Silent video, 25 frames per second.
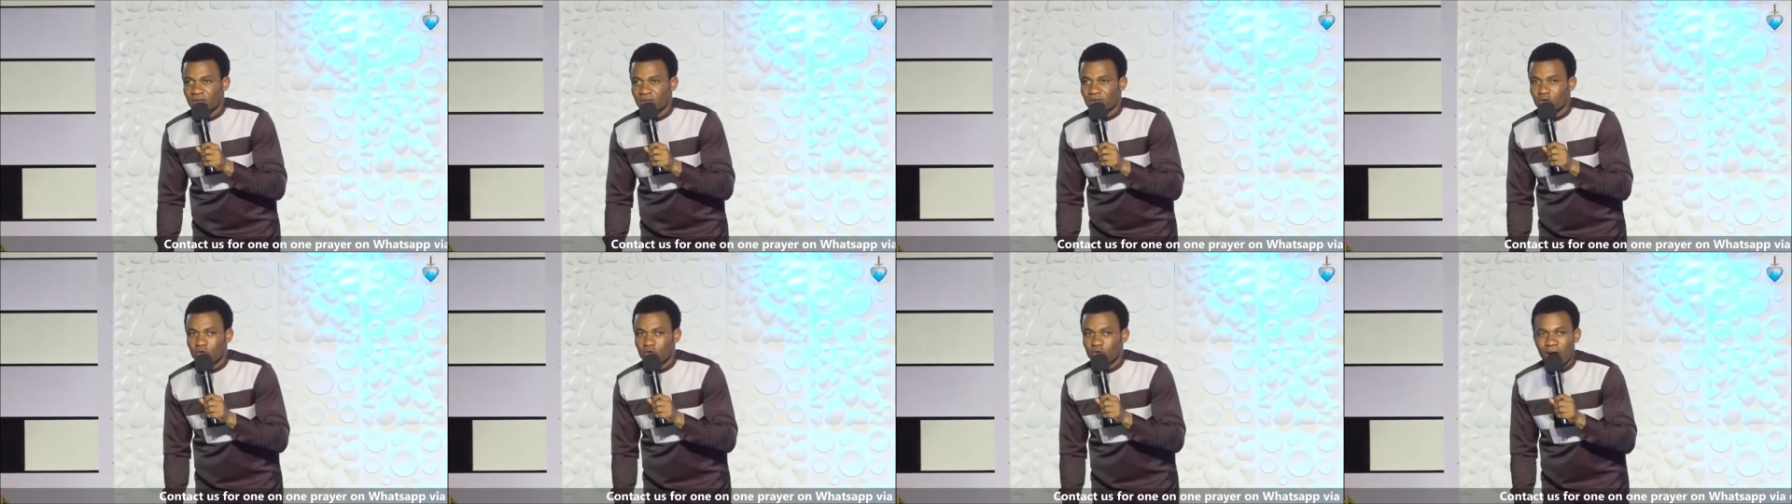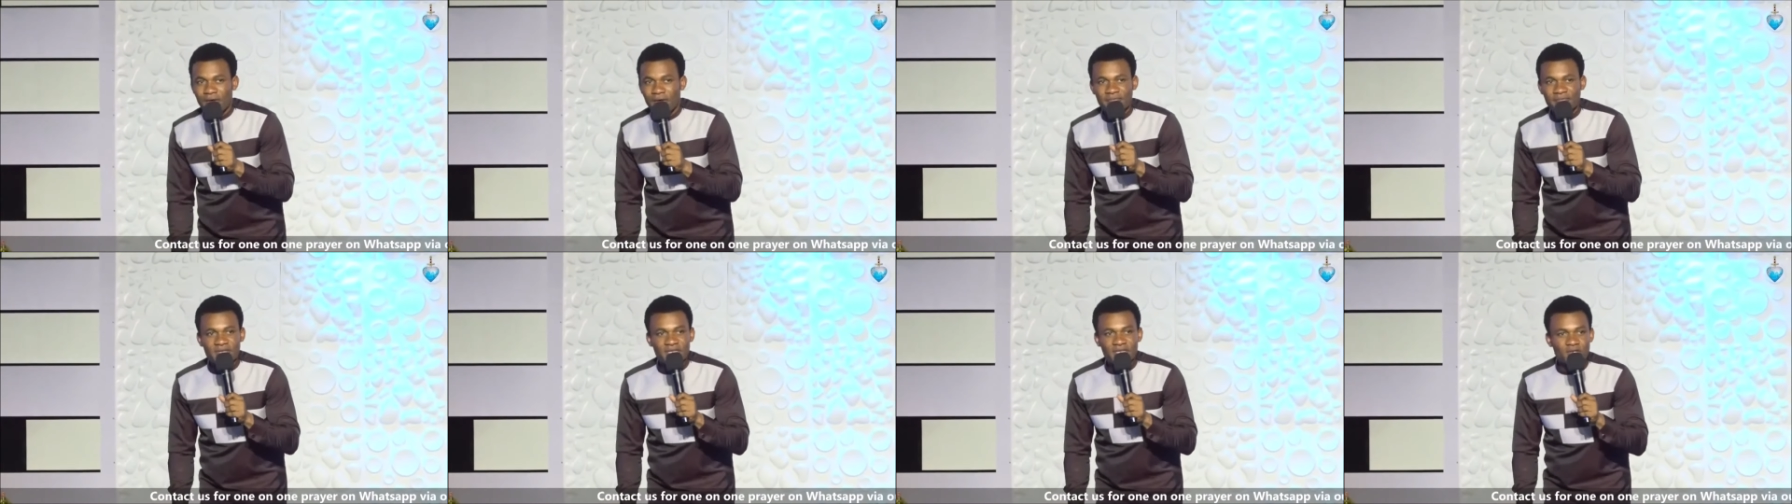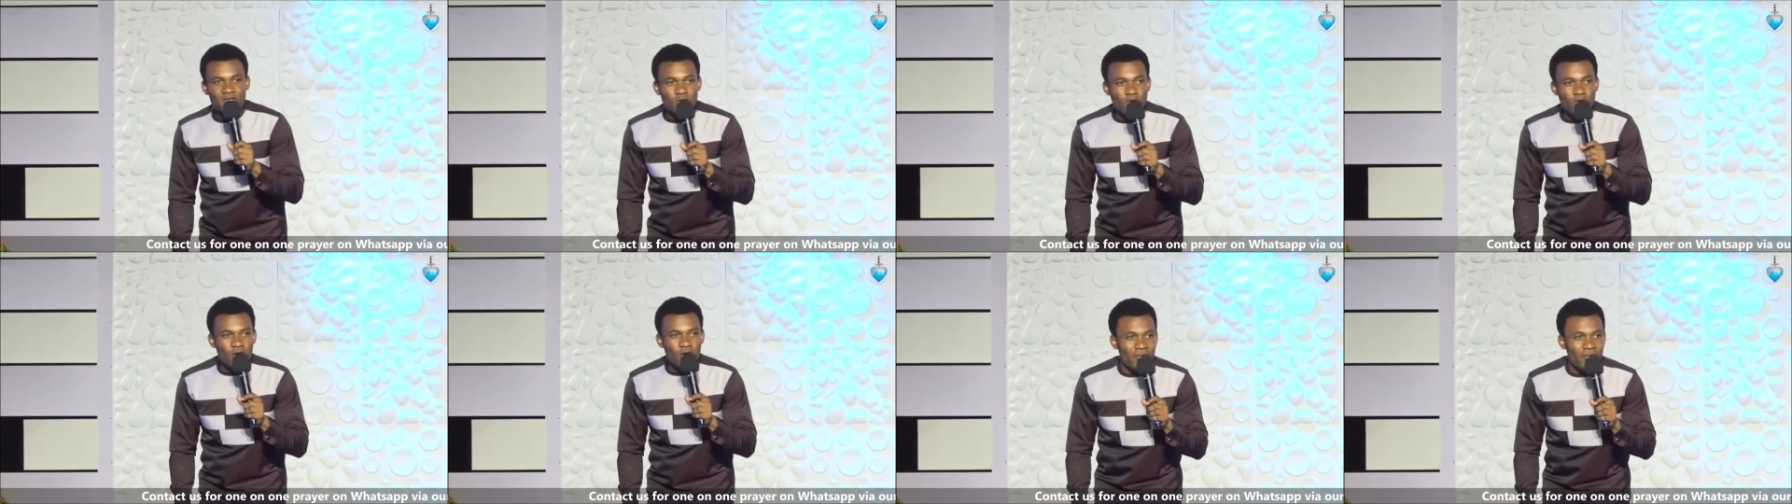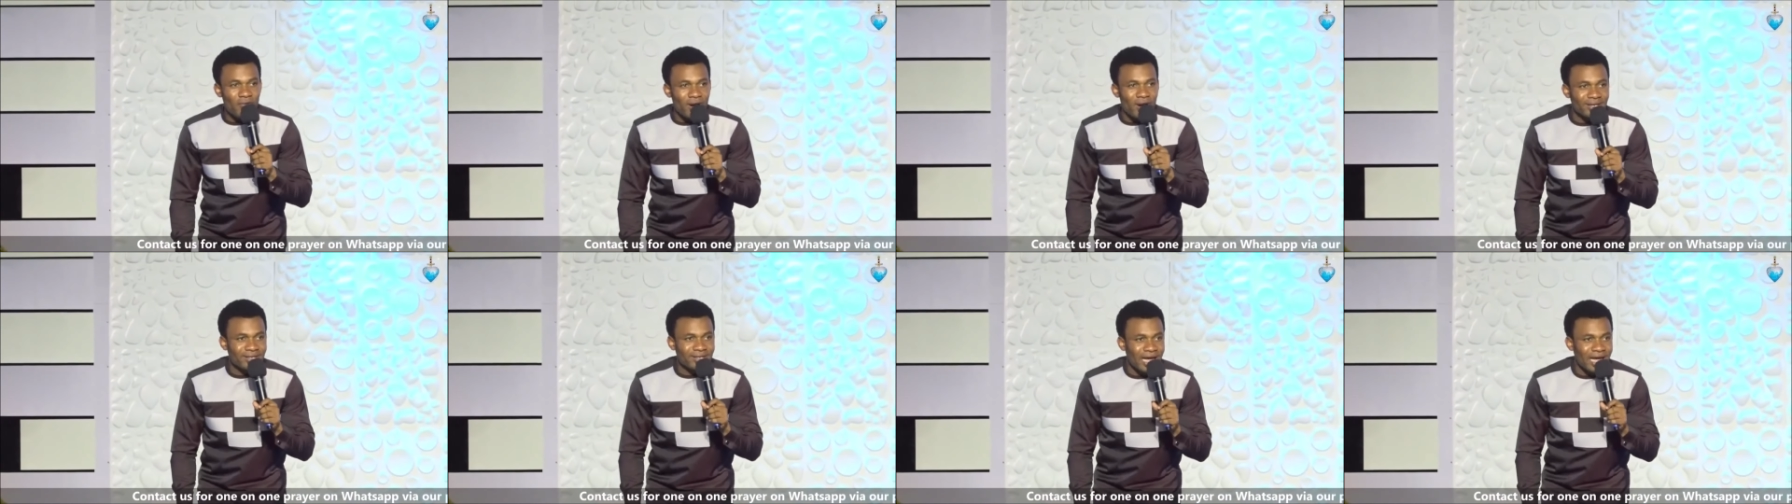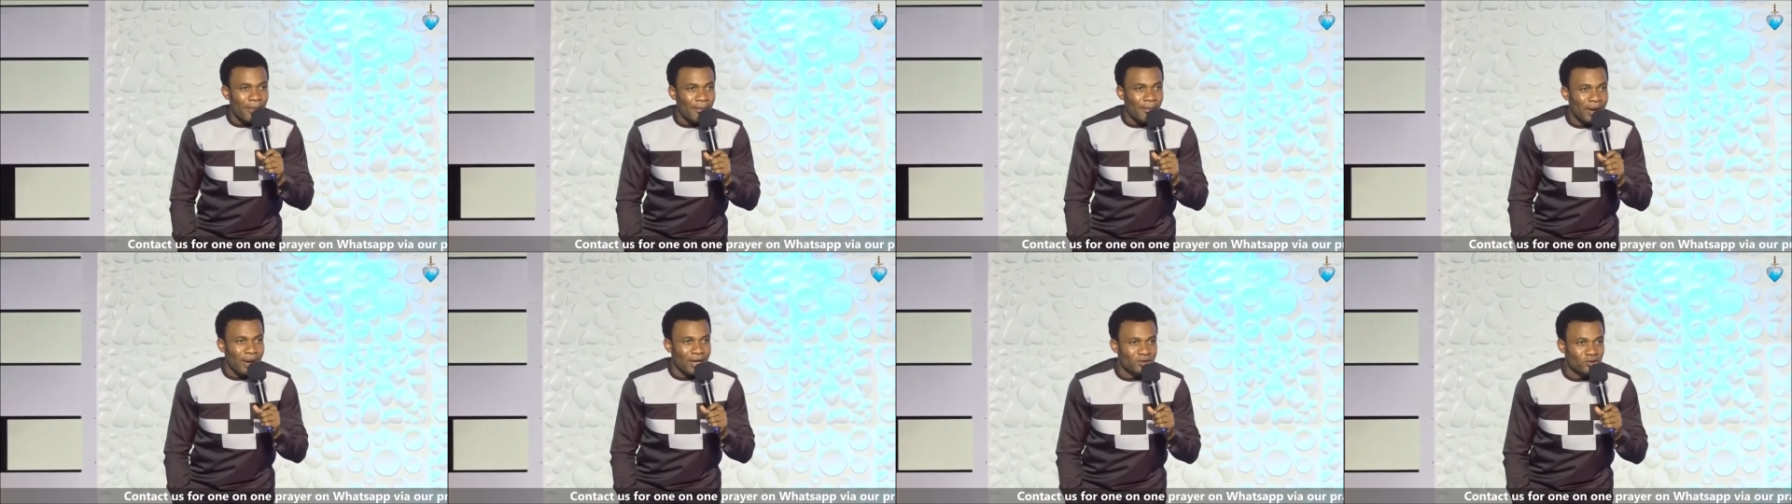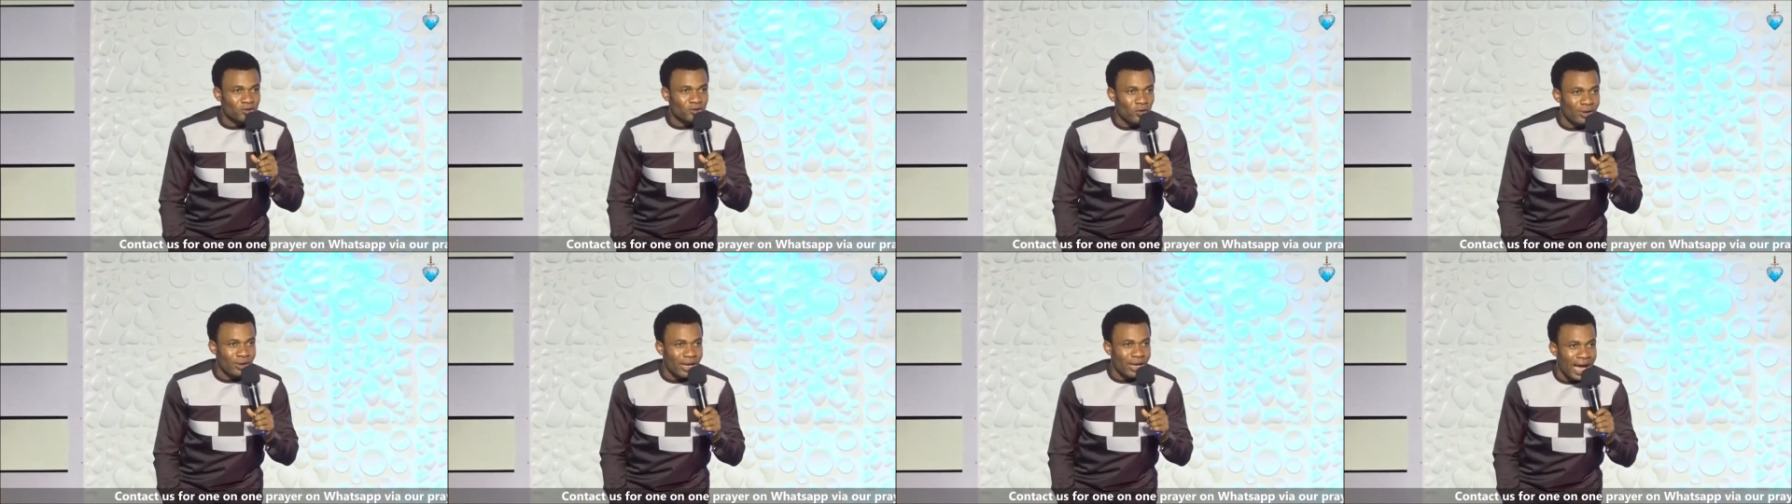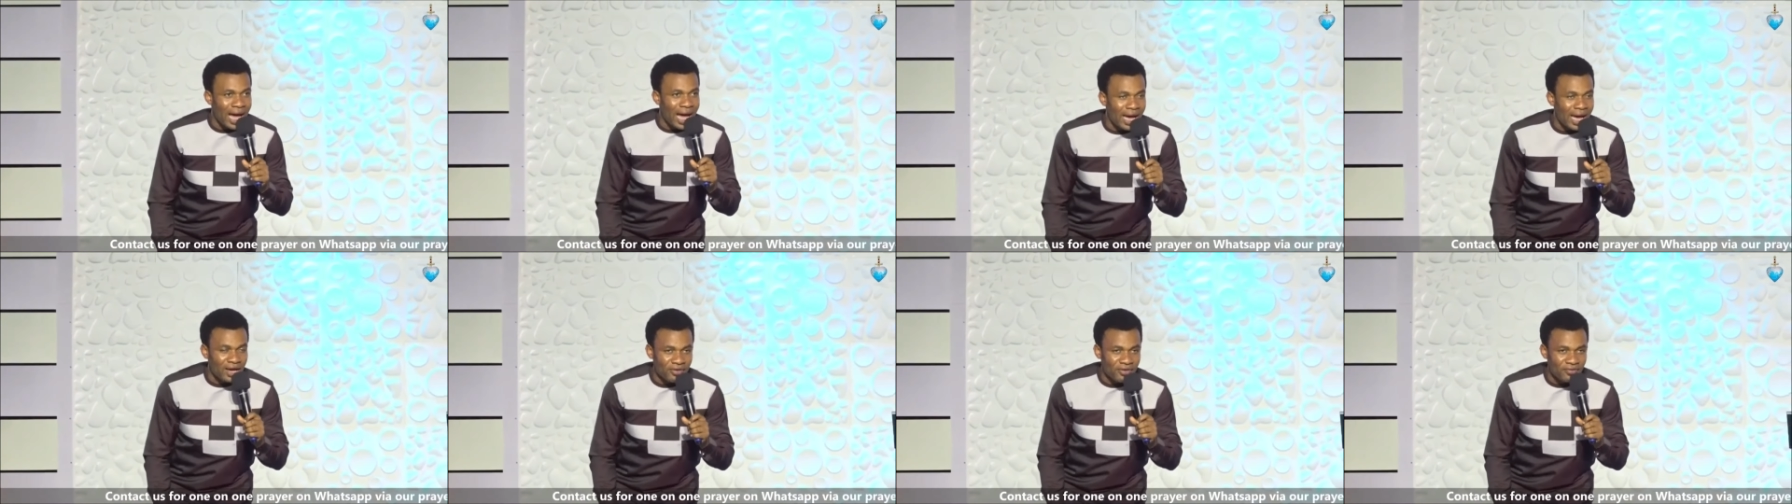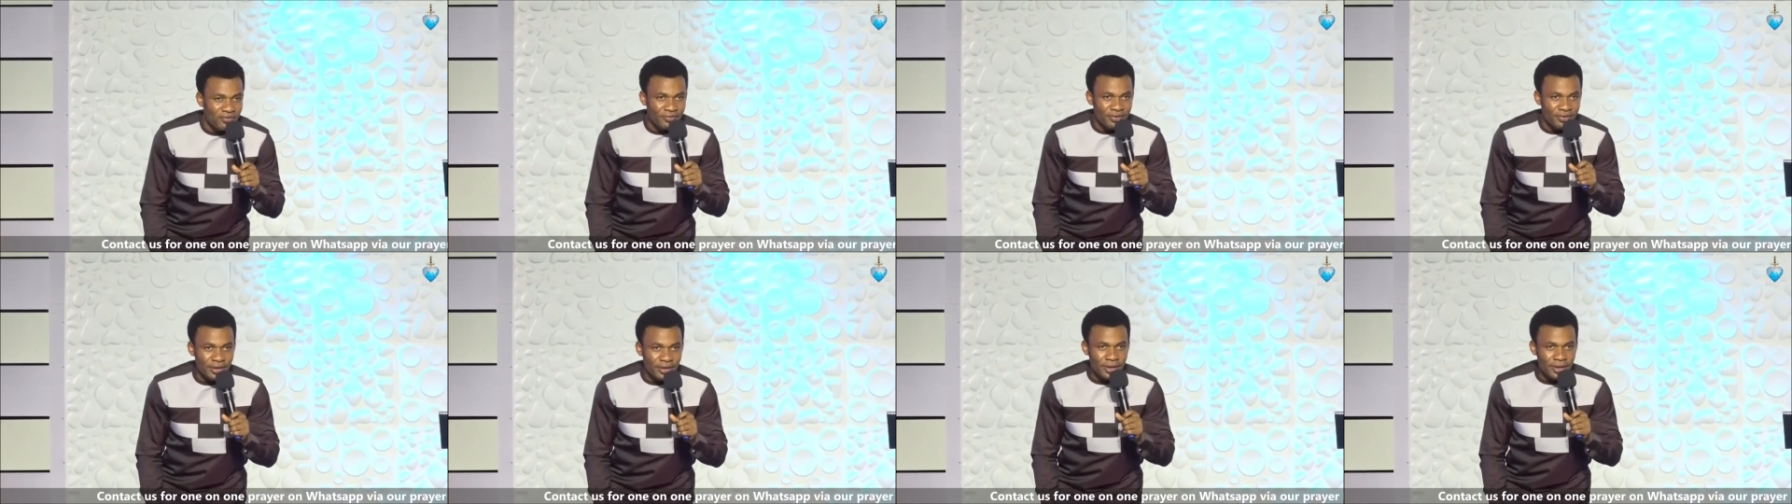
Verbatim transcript: you have discovered about your life,